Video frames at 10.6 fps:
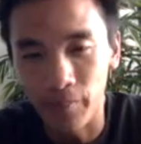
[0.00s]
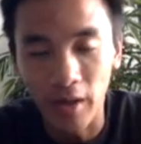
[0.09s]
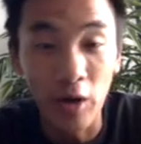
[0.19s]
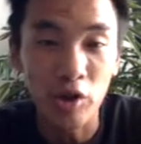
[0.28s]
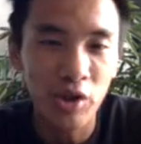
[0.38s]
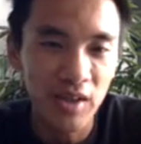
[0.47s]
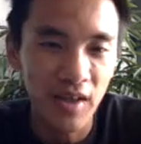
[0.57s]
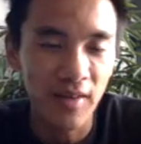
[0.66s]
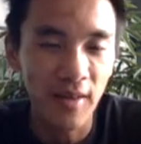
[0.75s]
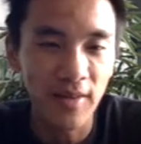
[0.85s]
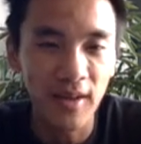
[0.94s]
Now, I should say
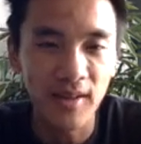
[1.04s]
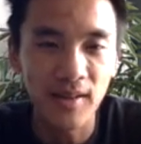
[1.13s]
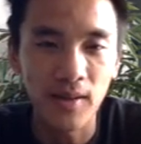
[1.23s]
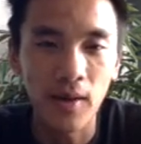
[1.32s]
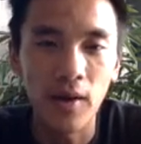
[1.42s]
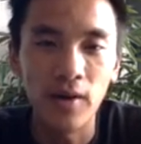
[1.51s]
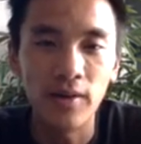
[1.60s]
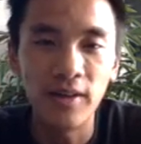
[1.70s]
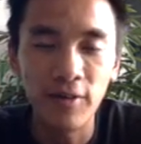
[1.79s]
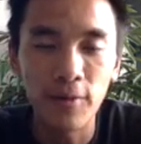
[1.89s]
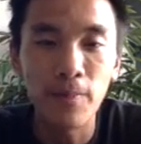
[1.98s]
that there's an
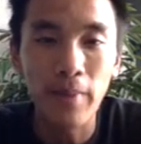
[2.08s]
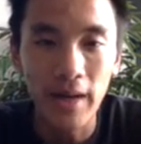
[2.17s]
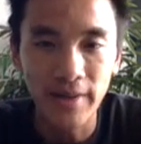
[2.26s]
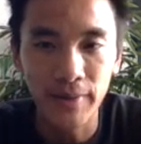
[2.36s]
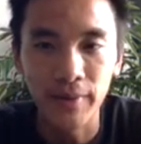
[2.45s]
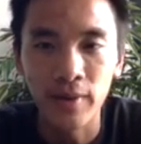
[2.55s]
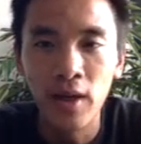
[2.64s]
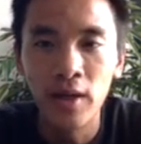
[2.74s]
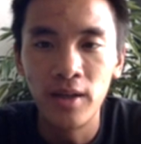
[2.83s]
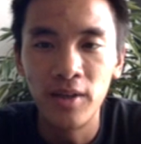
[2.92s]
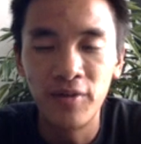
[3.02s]
even better
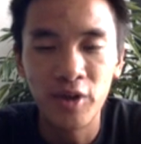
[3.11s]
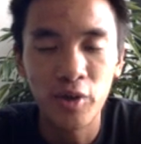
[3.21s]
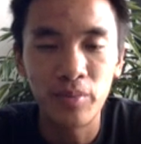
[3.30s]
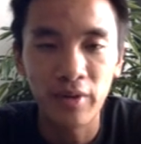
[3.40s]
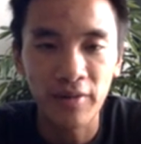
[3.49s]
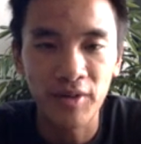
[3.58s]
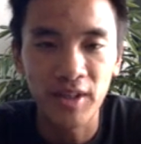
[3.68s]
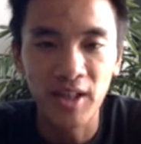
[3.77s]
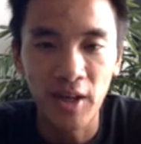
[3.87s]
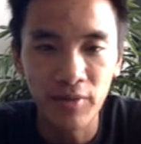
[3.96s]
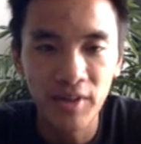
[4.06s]
differential privacy
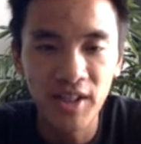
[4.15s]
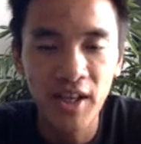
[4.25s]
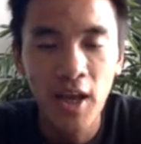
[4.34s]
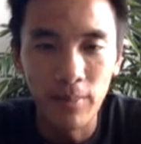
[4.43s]
guarantee,